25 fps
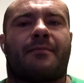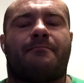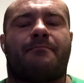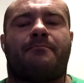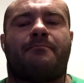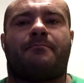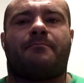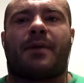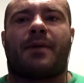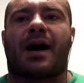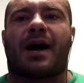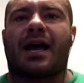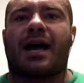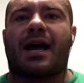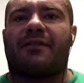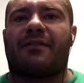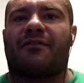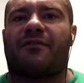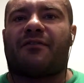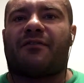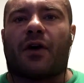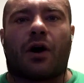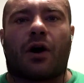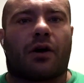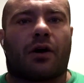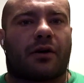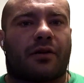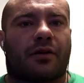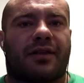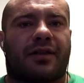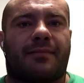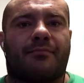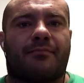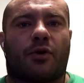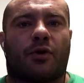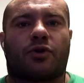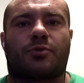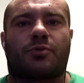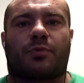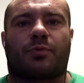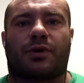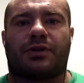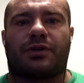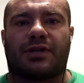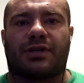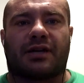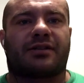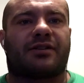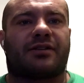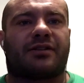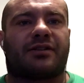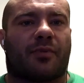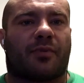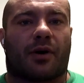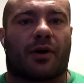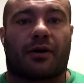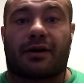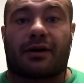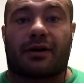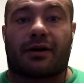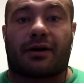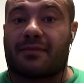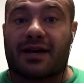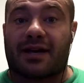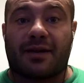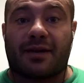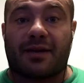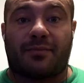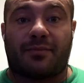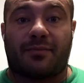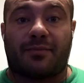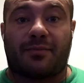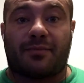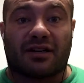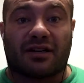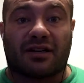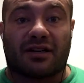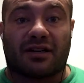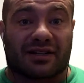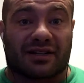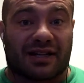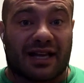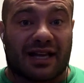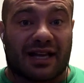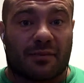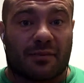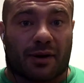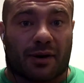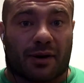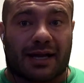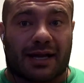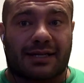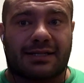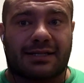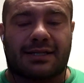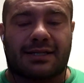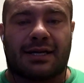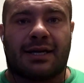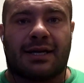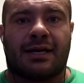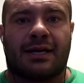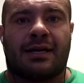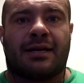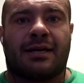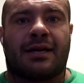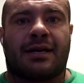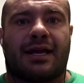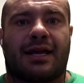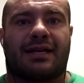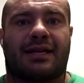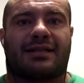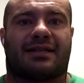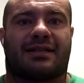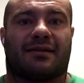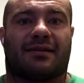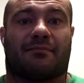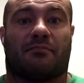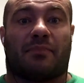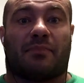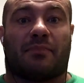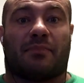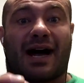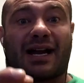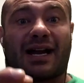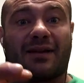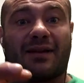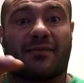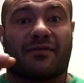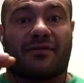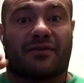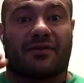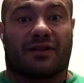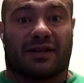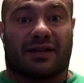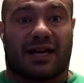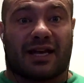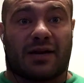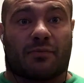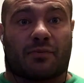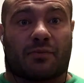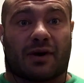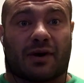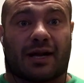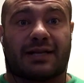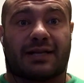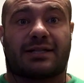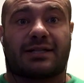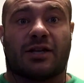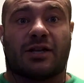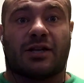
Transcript: By far the most productive part, in my opinion, of the leg press is the bottom of the leg press,